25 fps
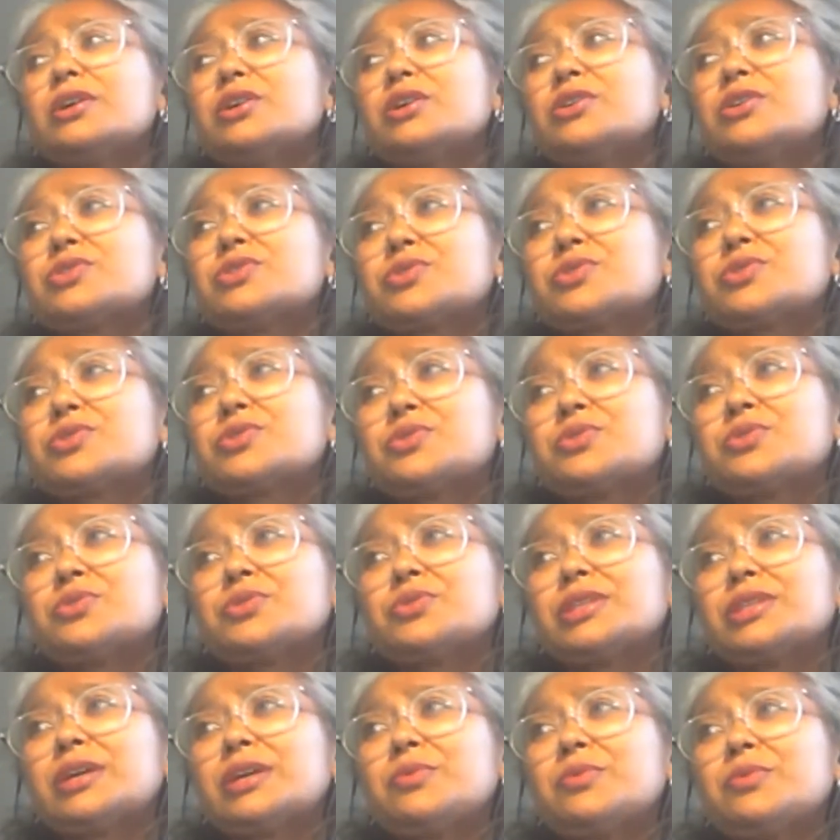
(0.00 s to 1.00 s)
So
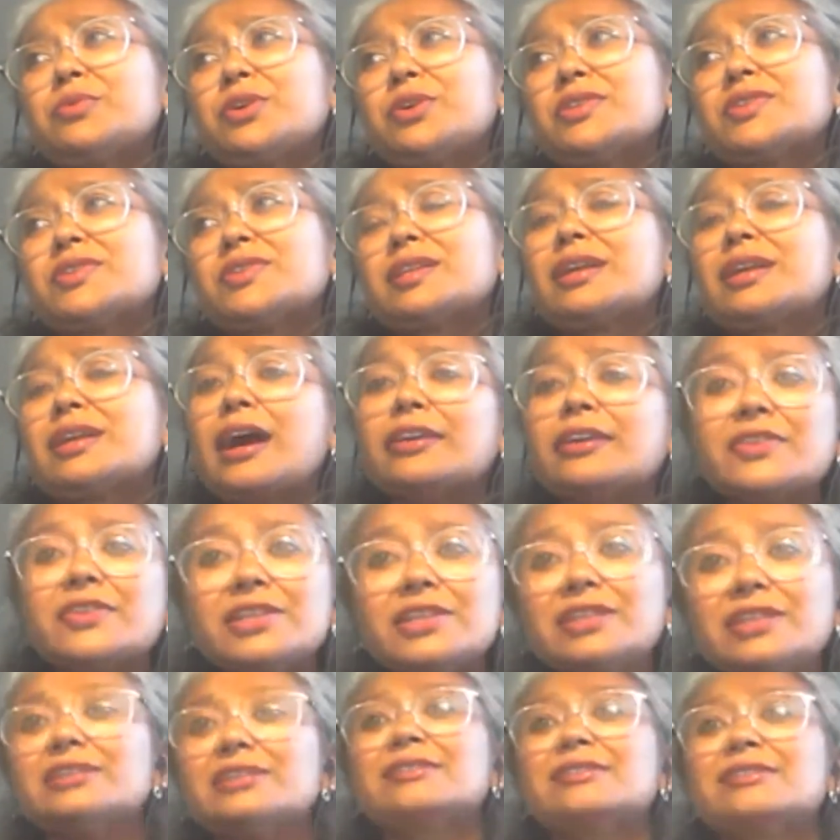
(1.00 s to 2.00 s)
there was an
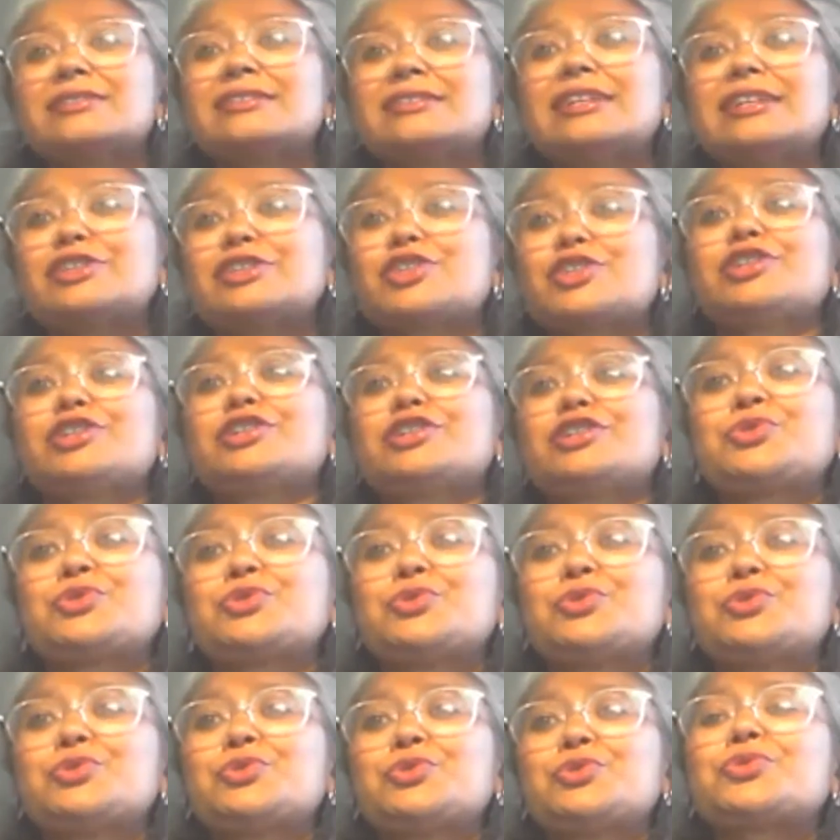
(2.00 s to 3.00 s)
unrehearsed nature
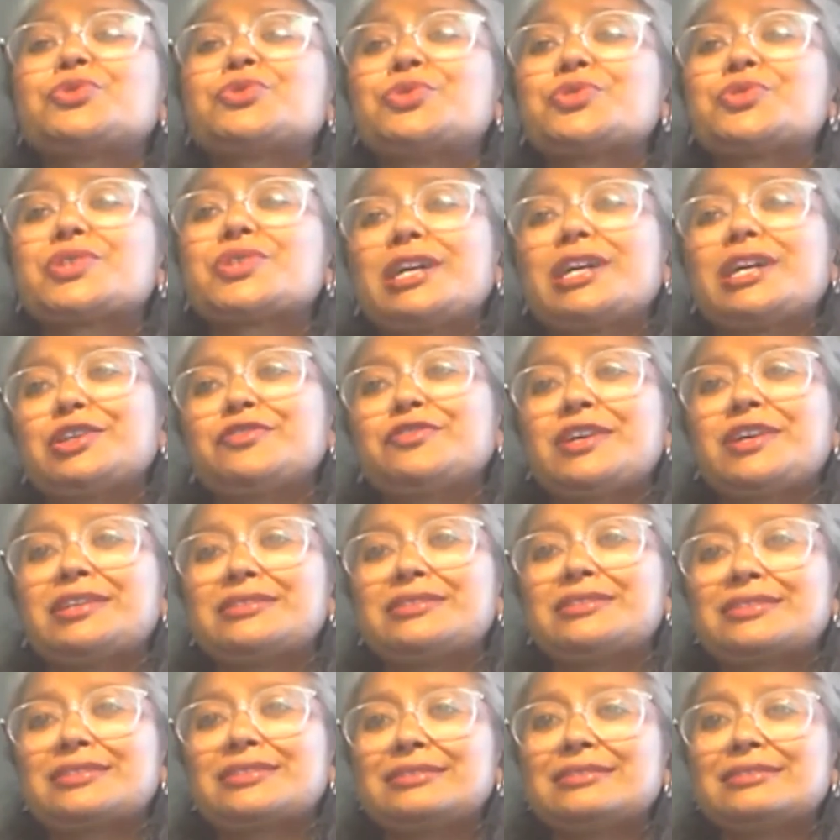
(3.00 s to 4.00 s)
to those kind of
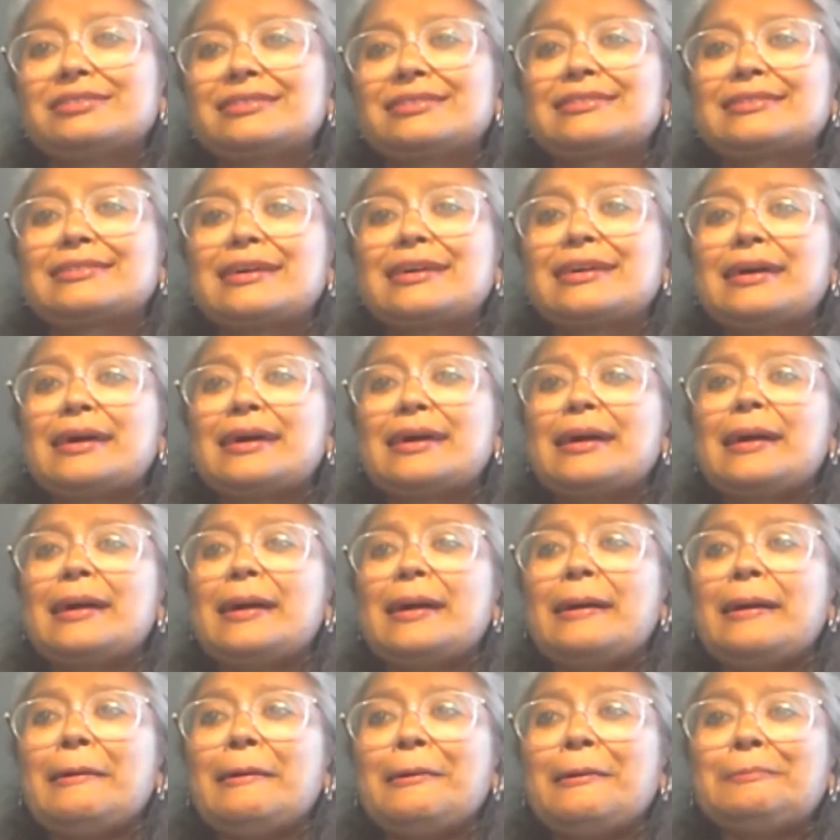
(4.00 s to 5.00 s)
answers.
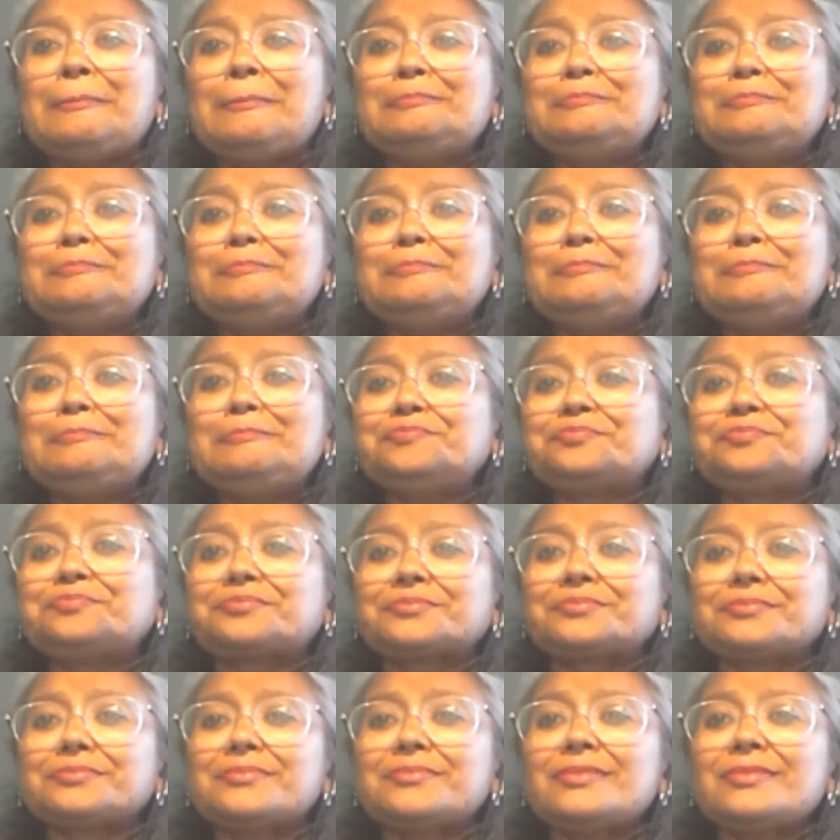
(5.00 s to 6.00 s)
I
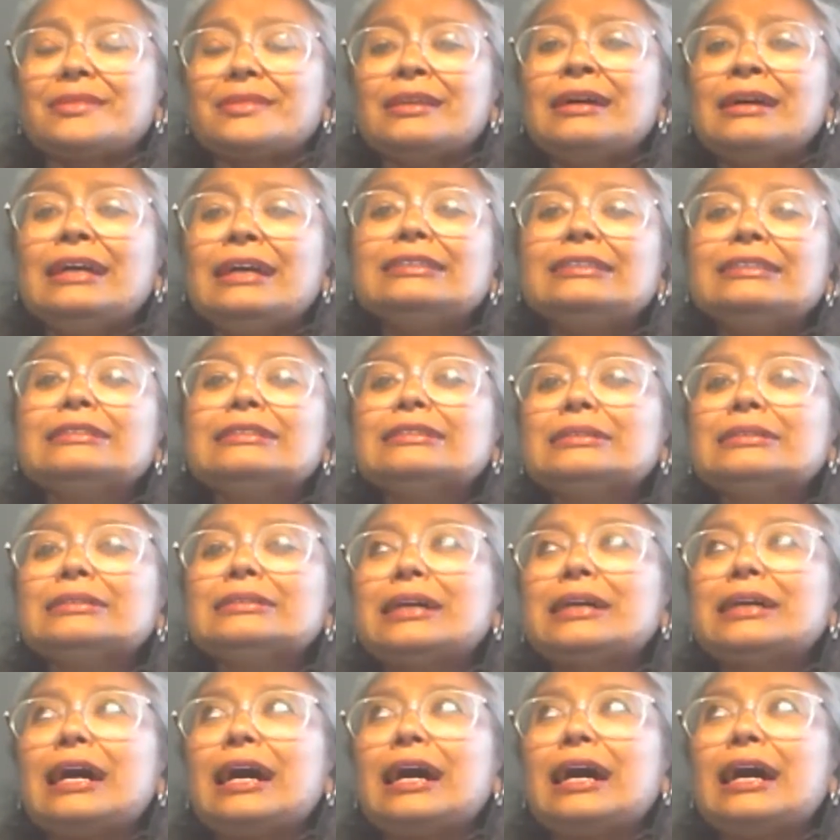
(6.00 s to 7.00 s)
think
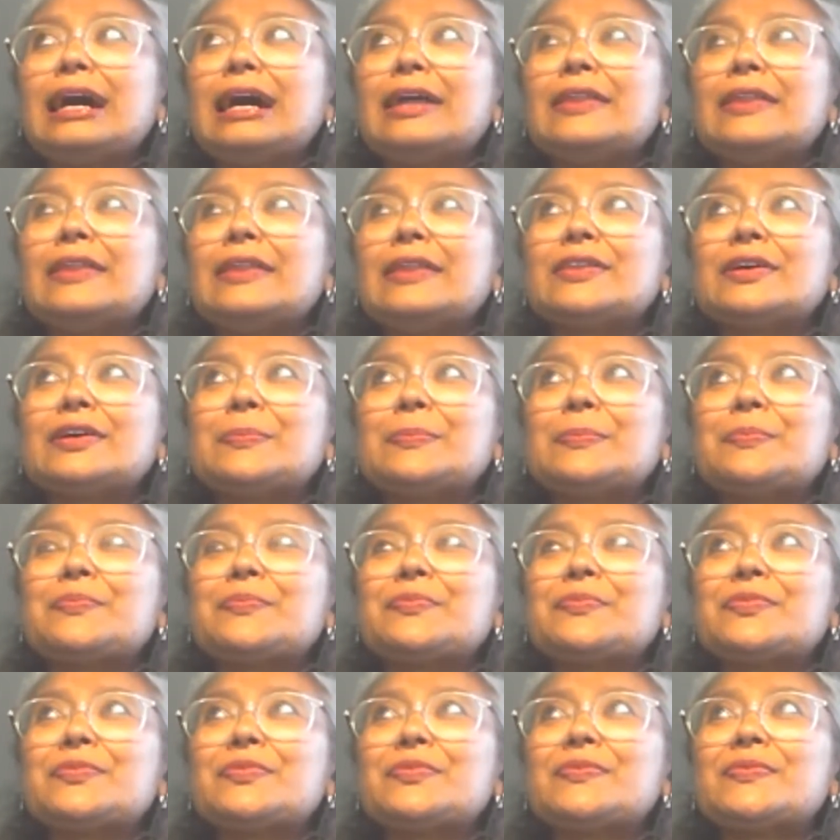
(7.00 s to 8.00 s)
the
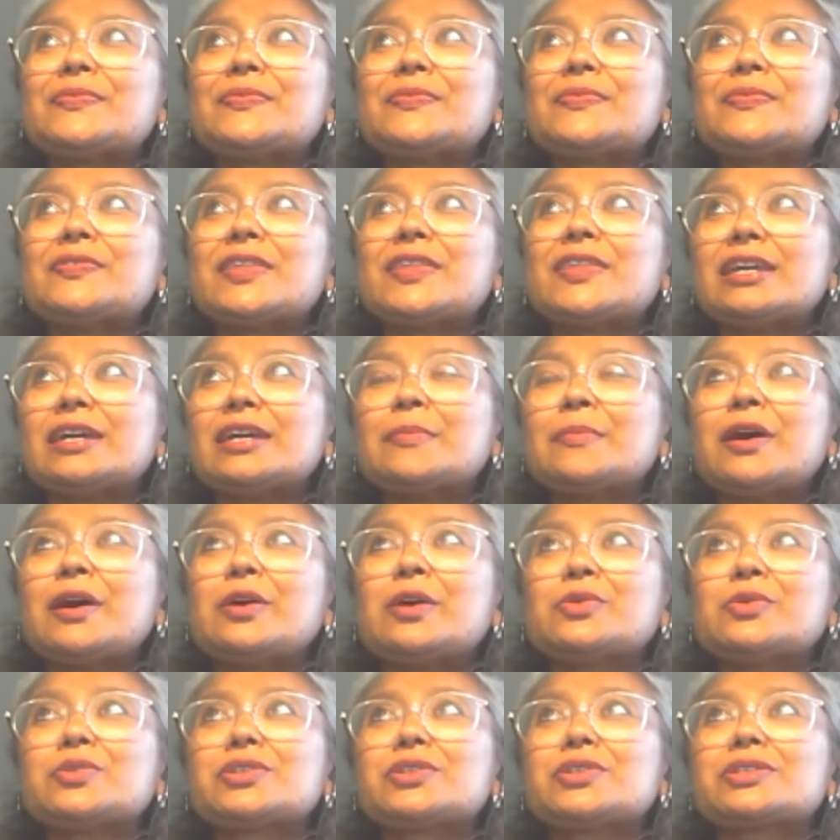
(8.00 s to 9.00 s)
thing
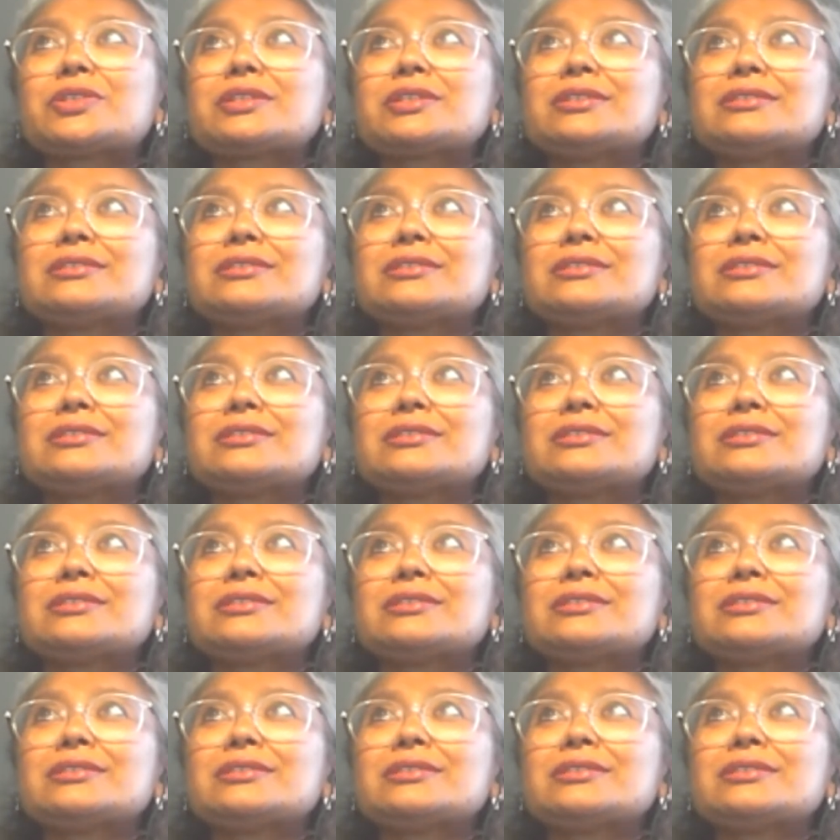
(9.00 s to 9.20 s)
about